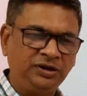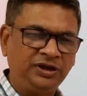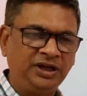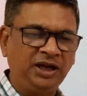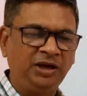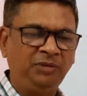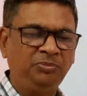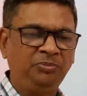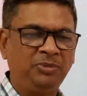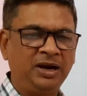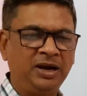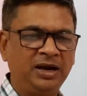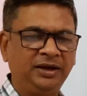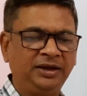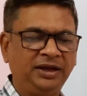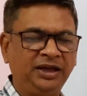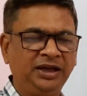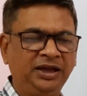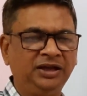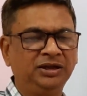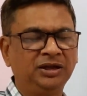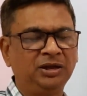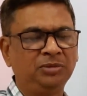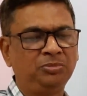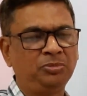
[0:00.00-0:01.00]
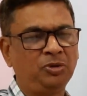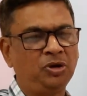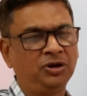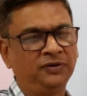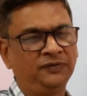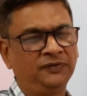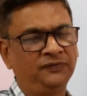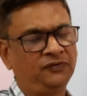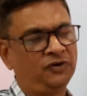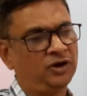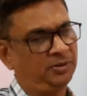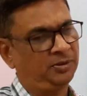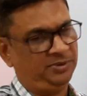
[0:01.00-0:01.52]
take part in the
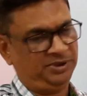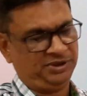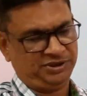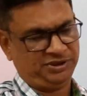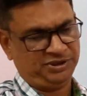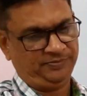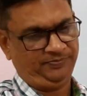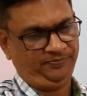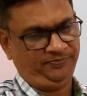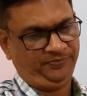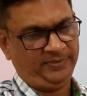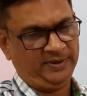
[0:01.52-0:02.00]
bond formation.